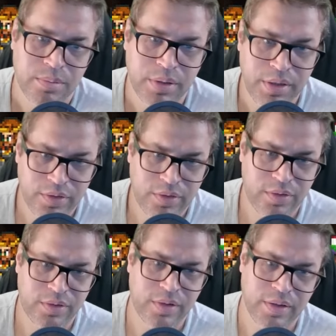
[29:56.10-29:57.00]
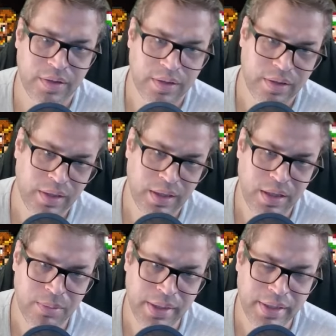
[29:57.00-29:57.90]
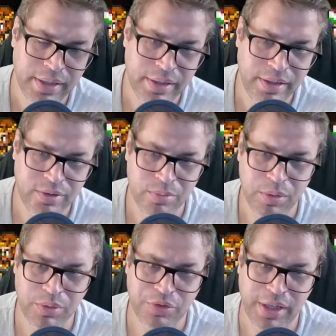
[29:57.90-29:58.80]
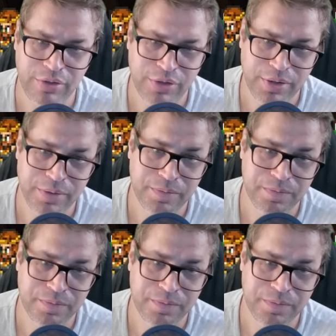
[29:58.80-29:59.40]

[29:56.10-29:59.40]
Please, allow my Khalid to be revived.